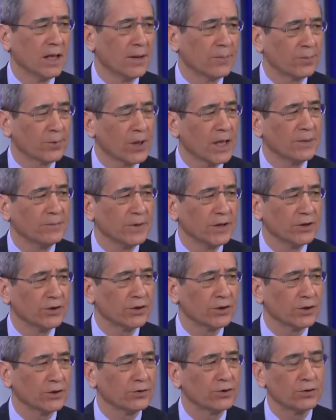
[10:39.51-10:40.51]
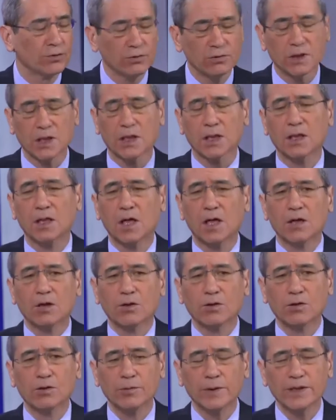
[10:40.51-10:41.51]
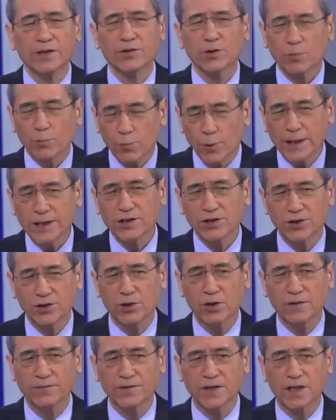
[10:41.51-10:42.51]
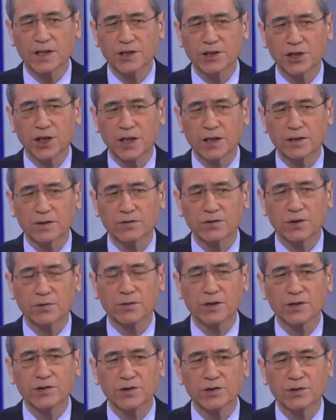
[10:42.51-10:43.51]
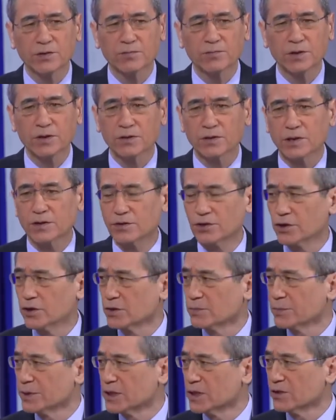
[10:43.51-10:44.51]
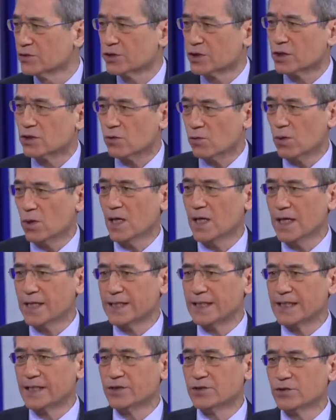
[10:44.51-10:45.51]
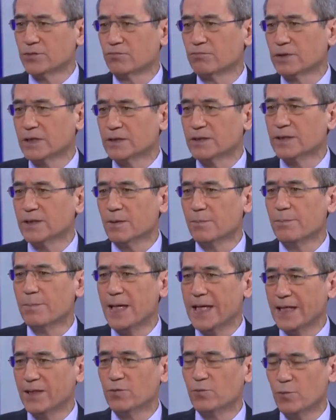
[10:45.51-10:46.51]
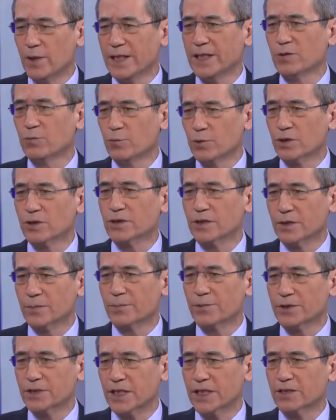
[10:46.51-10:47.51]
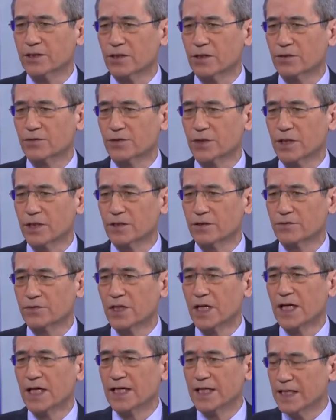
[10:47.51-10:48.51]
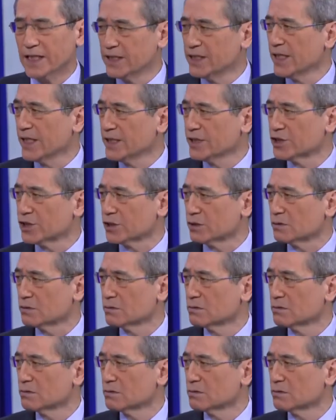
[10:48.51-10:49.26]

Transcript: Prime Minister Suga, who is quite soft on China. So this is a real concern because the Quad is really the main way we're going to protect ourselves in Asia.